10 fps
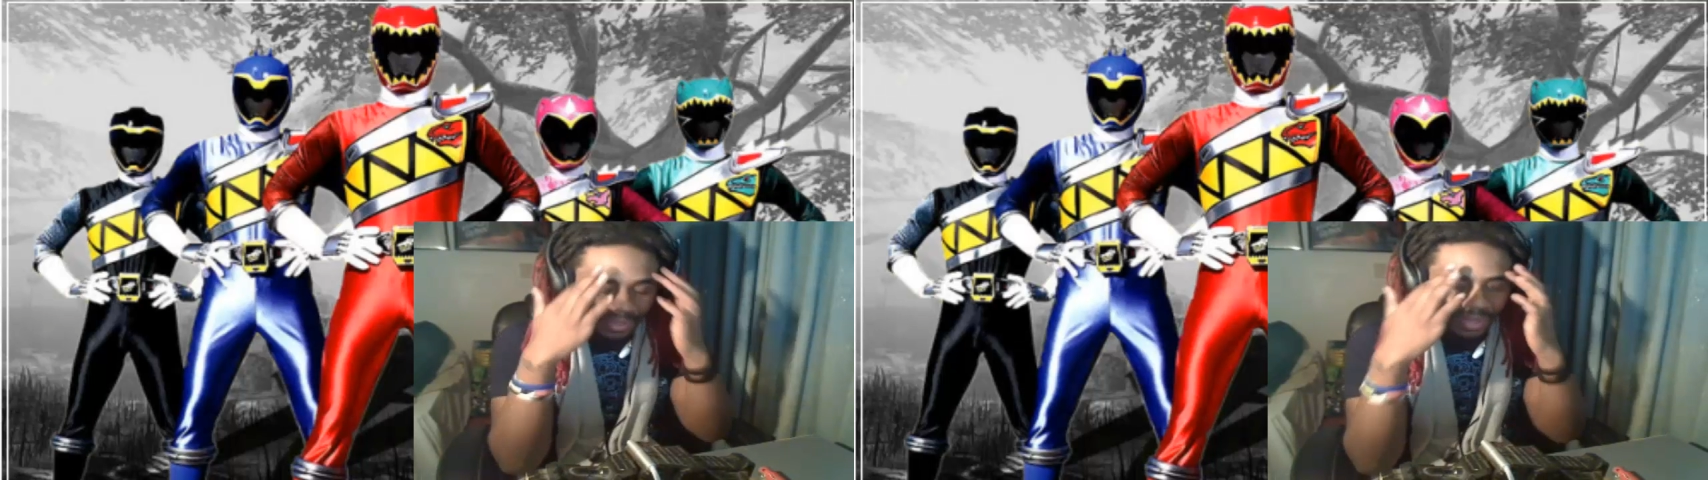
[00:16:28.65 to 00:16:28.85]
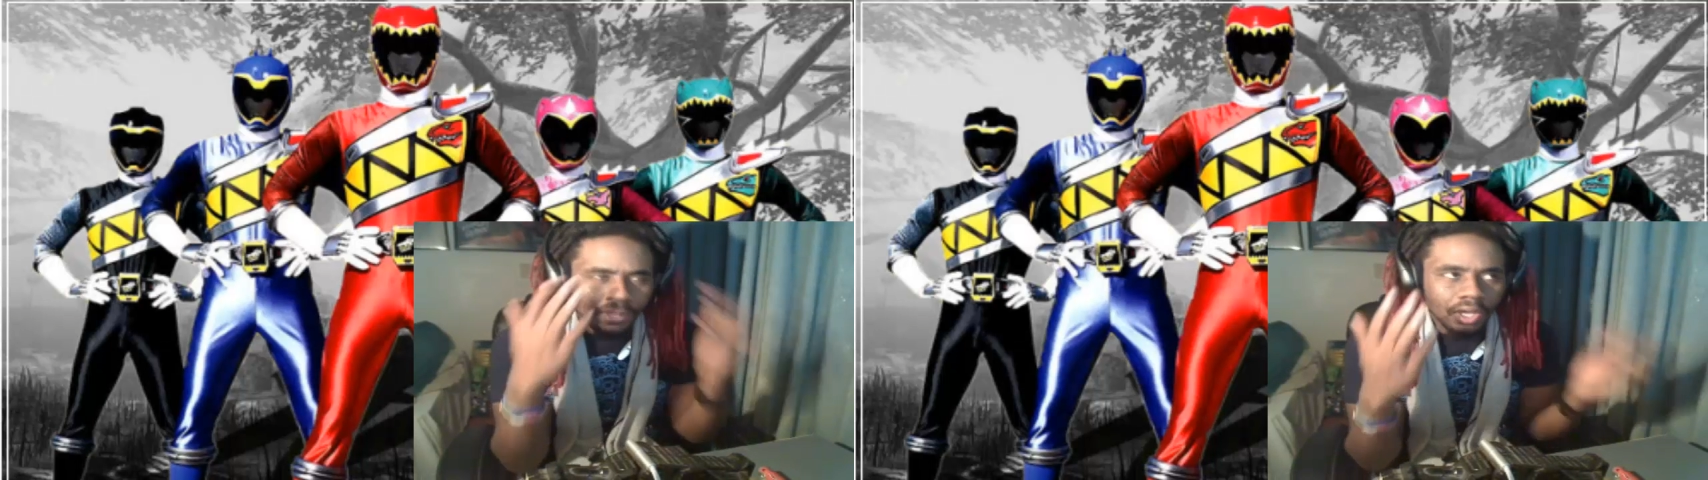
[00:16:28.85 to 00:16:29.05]

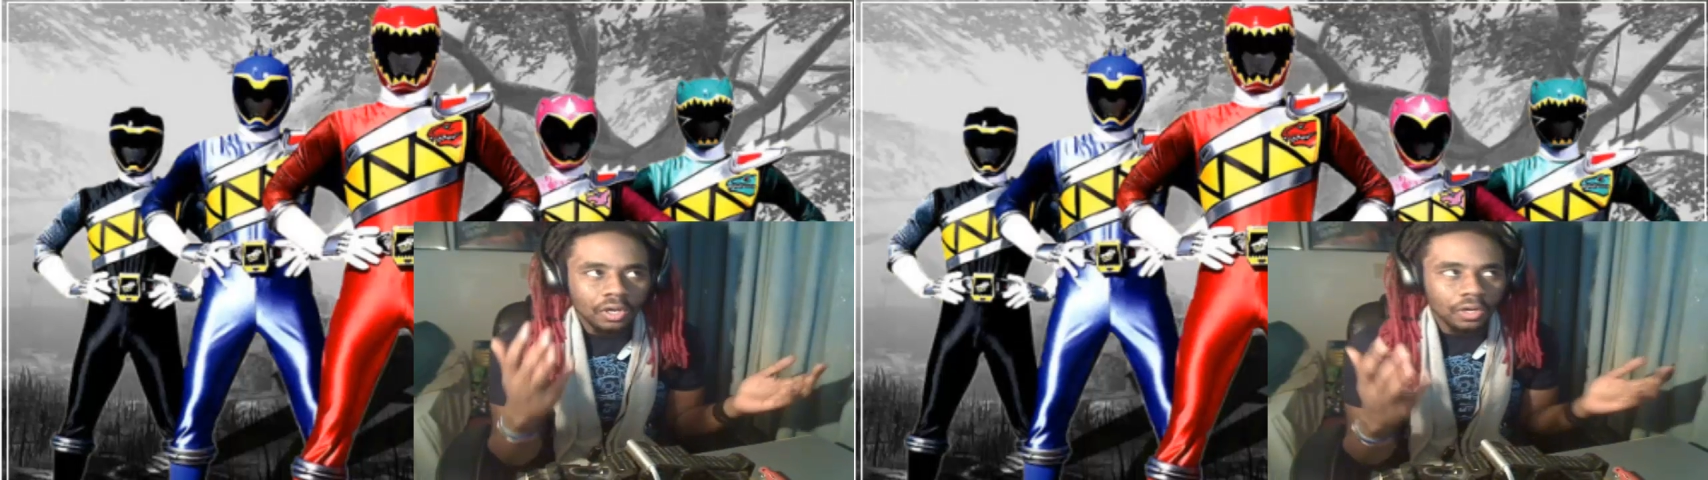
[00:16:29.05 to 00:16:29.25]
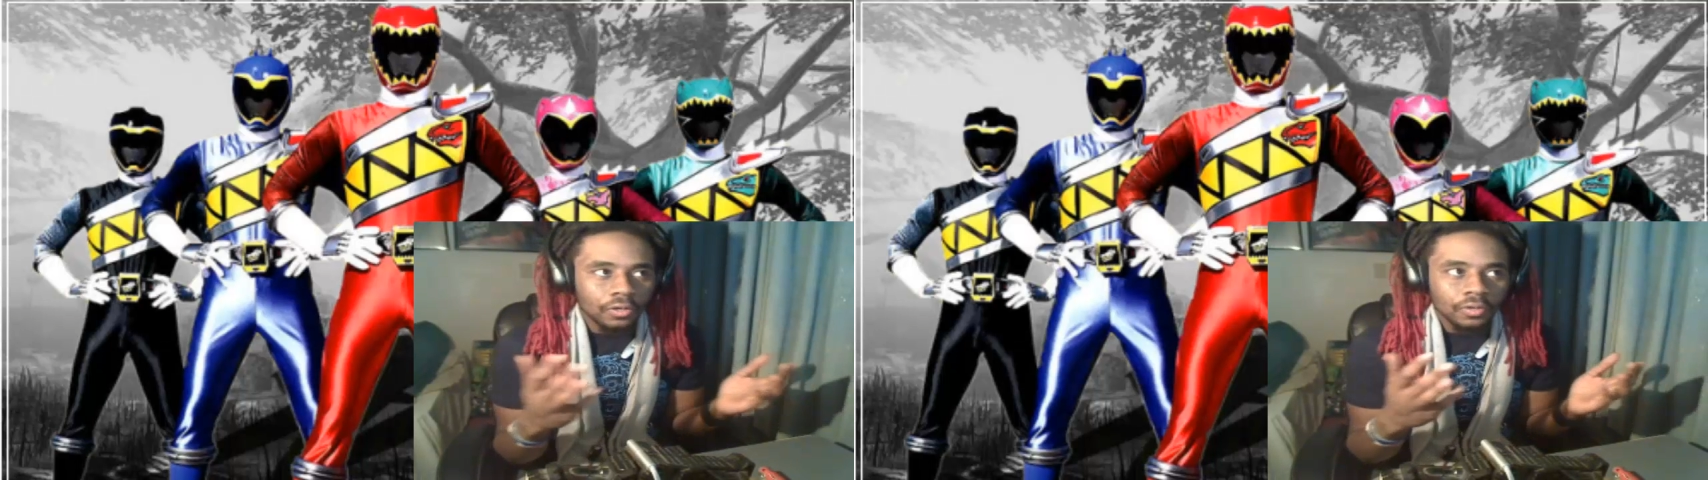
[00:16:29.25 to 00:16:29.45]
Like in my
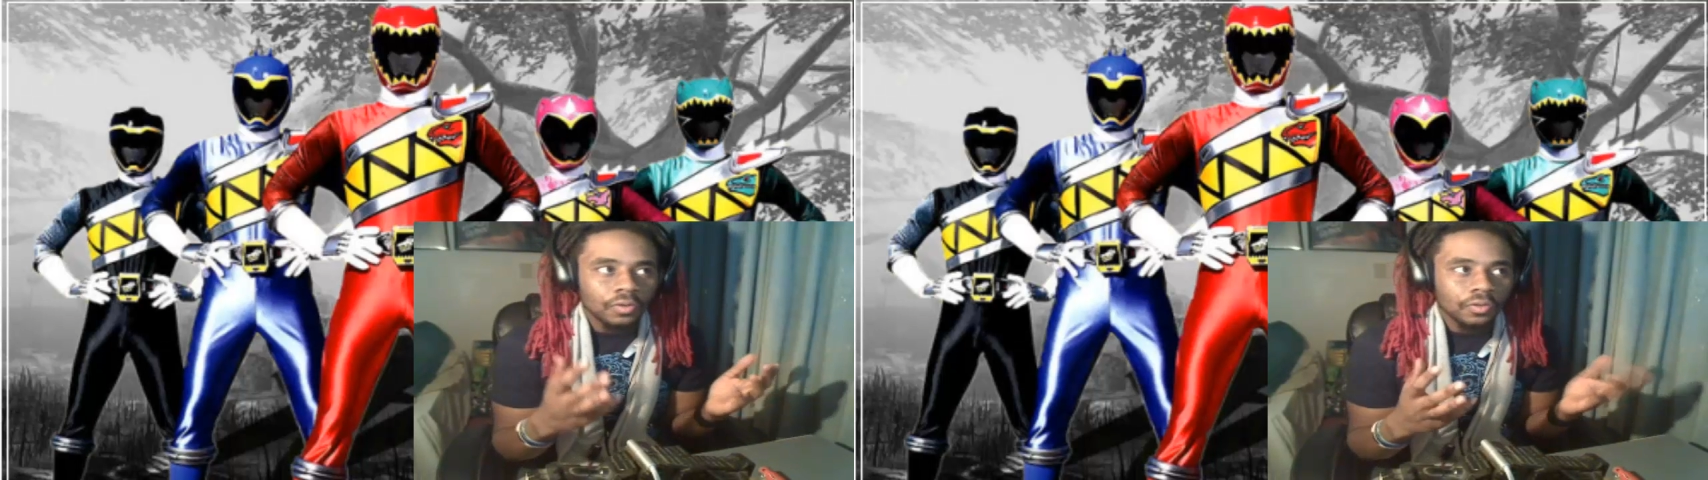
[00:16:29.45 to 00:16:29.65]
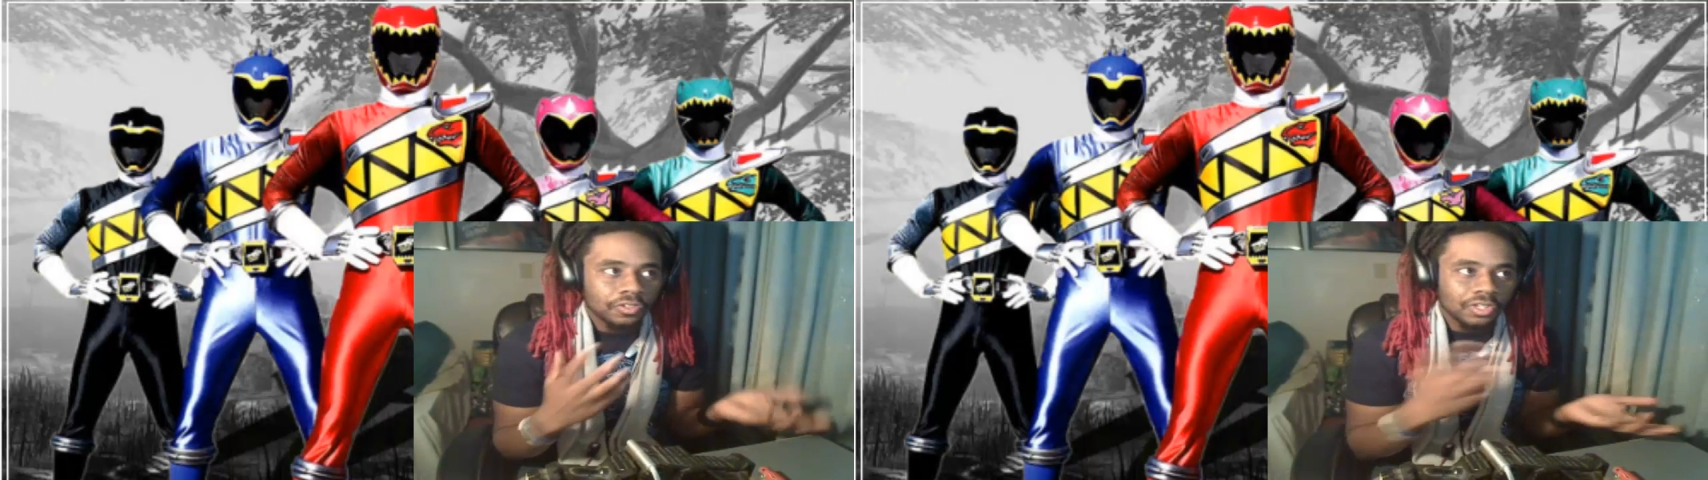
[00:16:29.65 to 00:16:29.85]
head, I'm like,
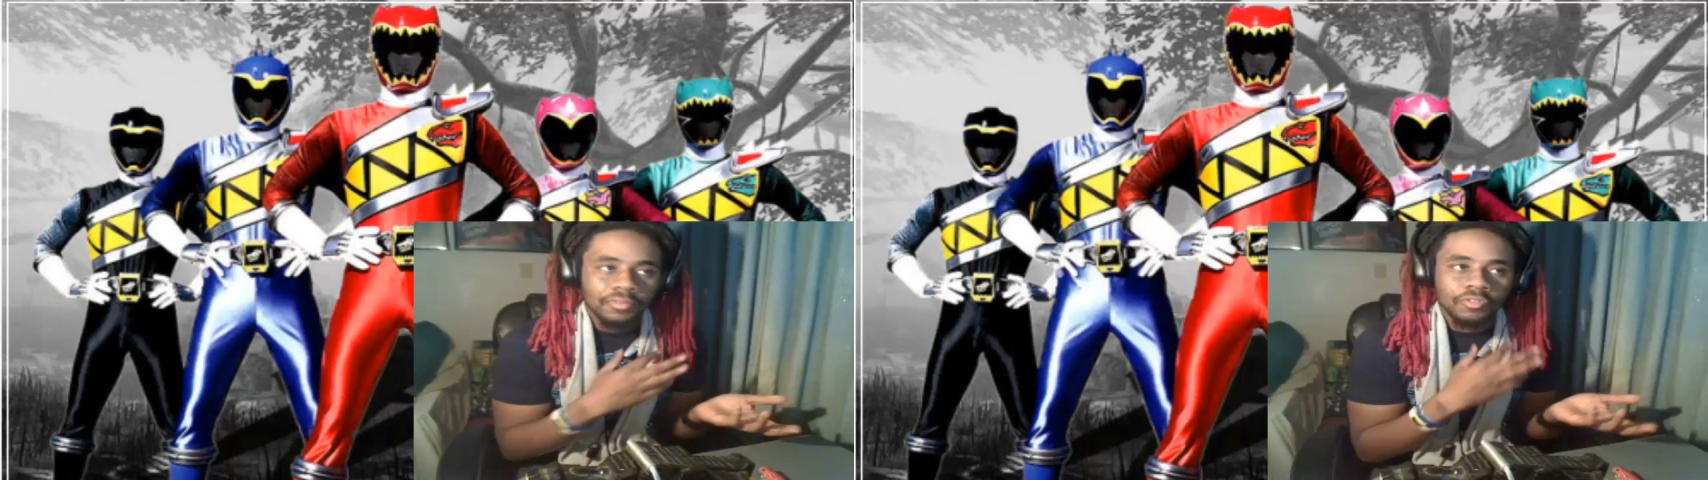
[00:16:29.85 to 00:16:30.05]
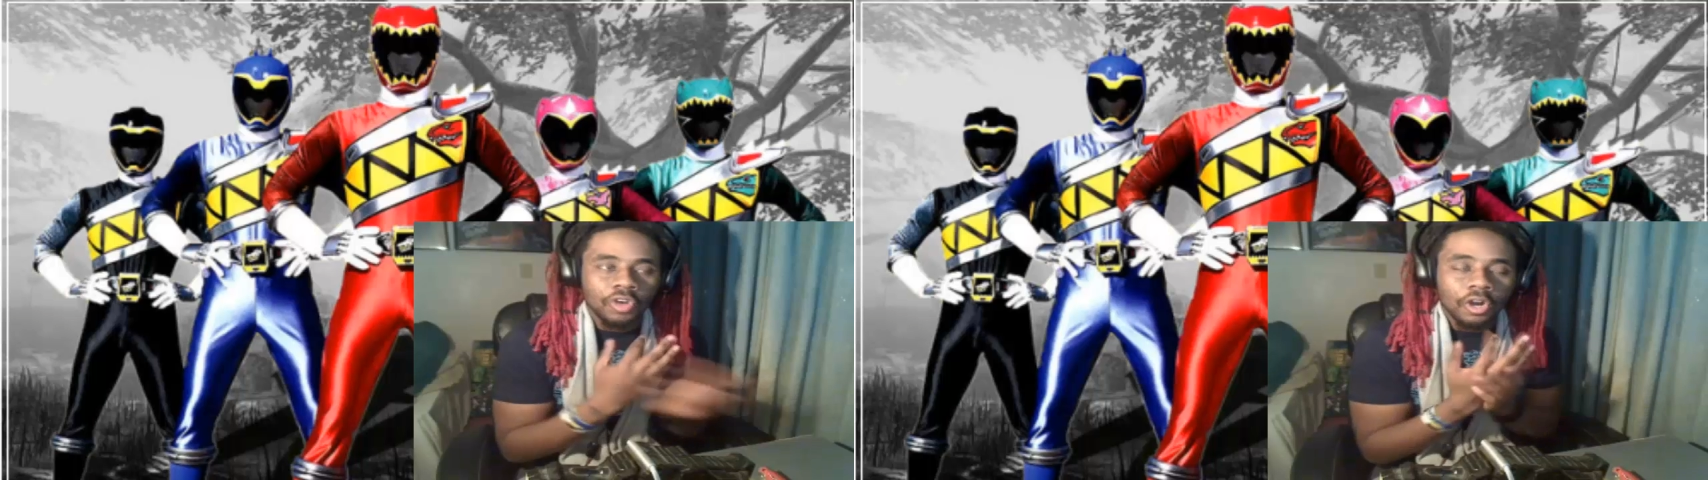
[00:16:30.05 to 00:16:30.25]
uh-oh,
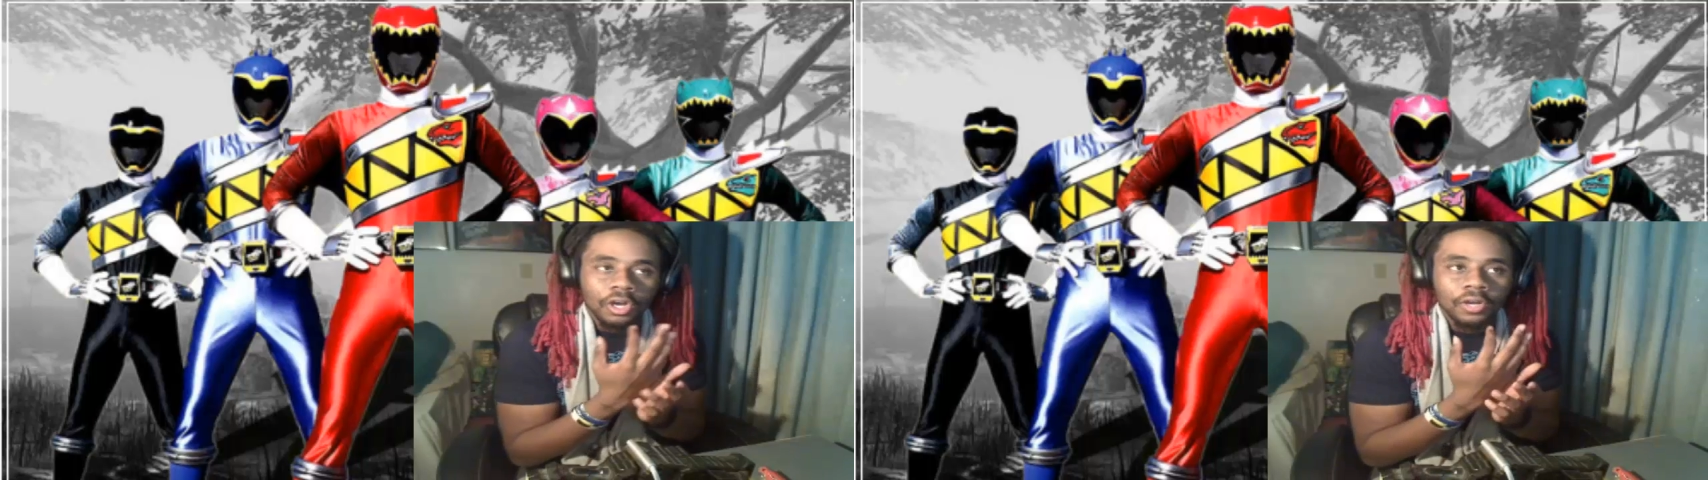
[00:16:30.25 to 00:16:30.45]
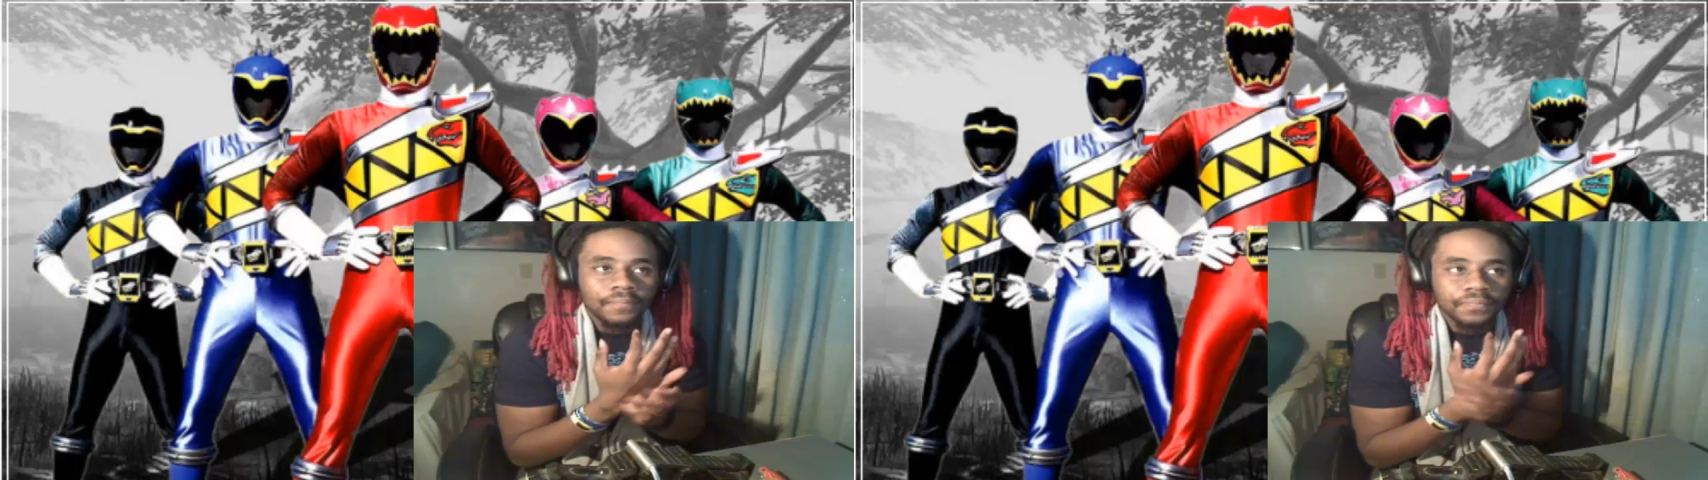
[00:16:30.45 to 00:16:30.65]

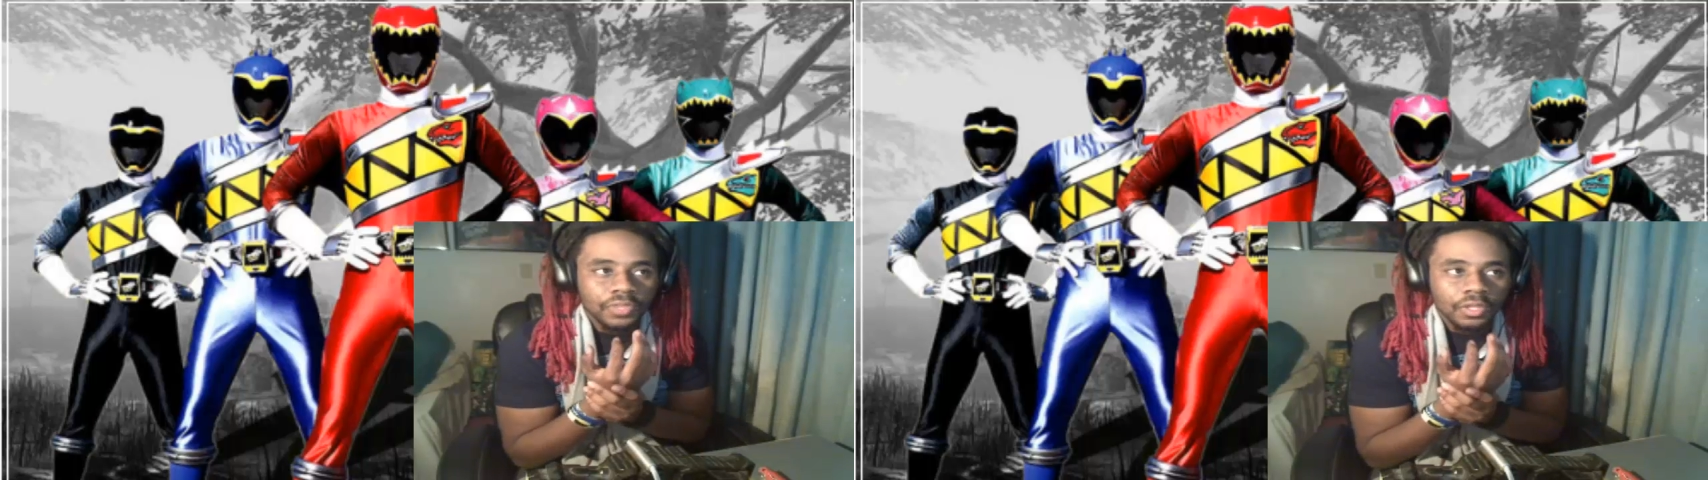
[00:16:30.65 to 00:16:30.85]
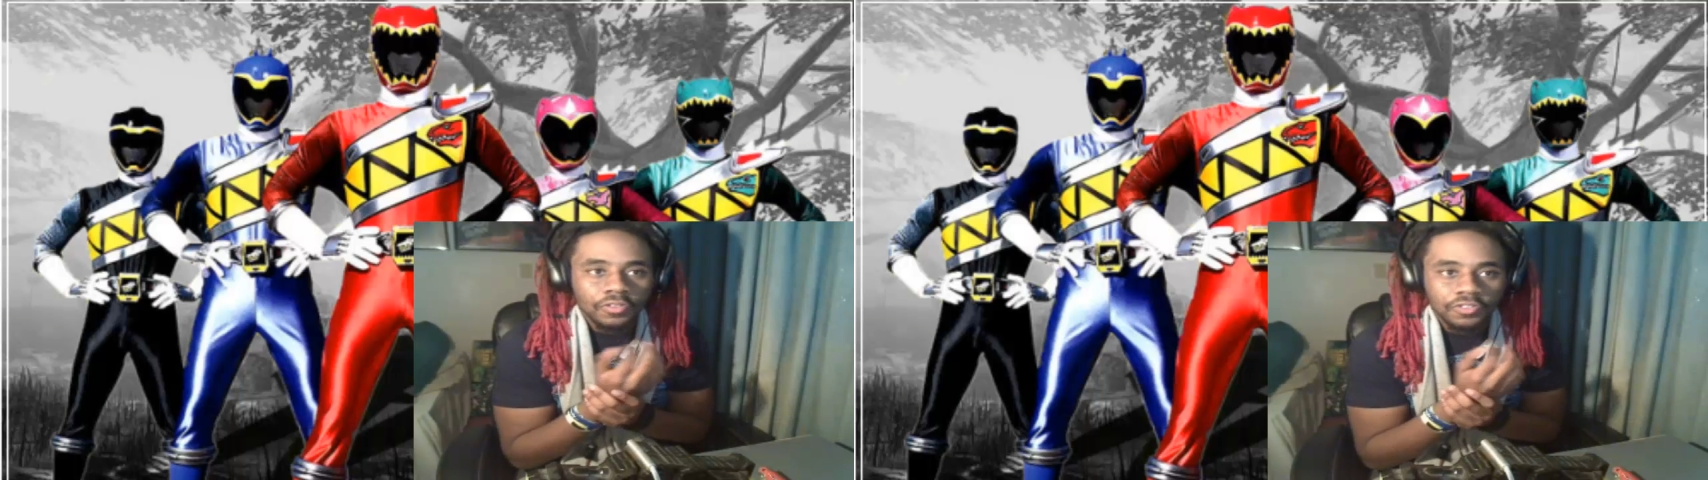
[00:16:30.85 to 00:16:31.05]
something's wrong.